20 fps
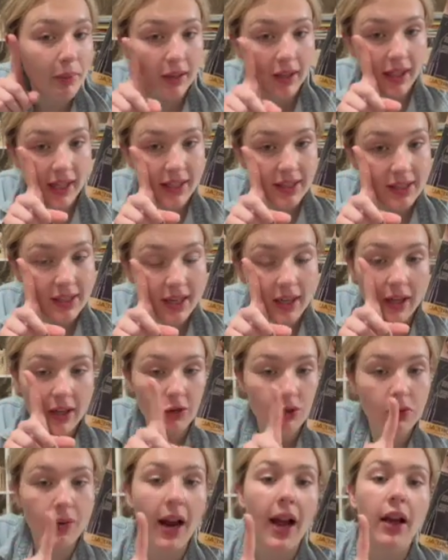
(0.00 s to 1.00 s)
place it and
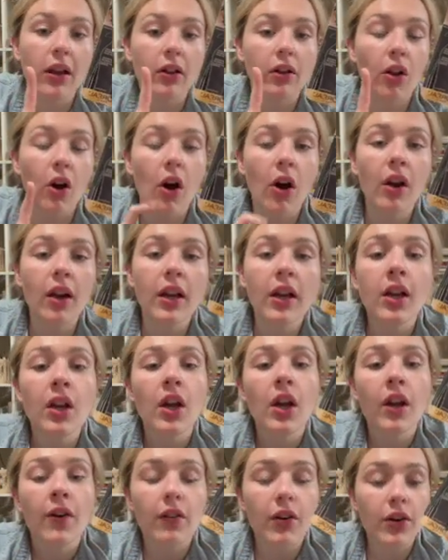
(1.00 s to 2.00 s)
drag along
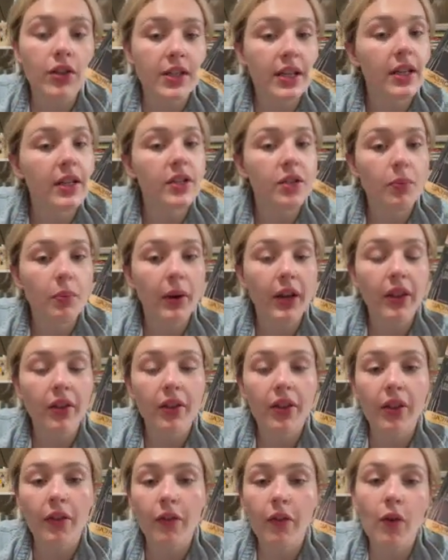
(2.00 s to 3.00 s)
versus with,
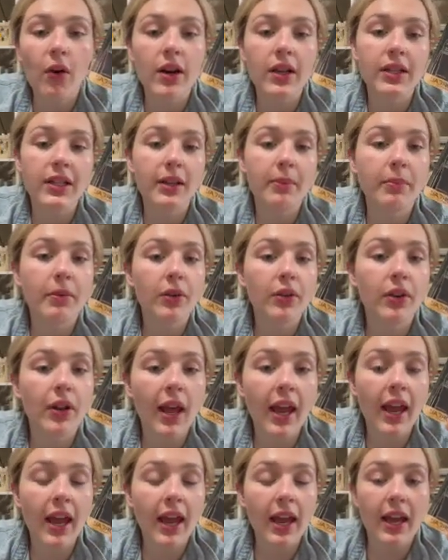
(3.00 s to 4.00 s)
for example,
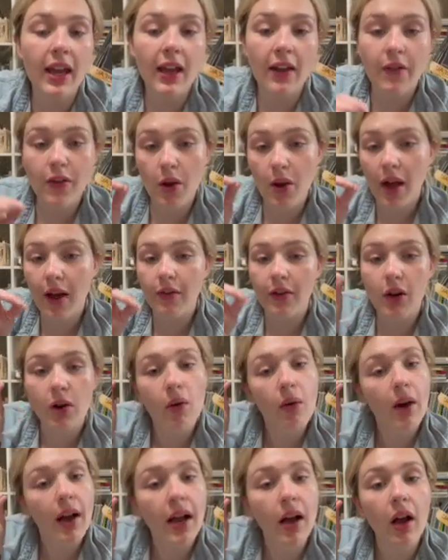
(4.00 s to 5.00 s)
if you have a
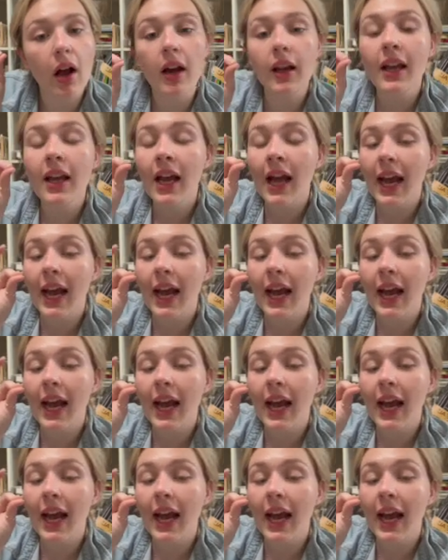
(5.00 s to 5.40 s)
crayon,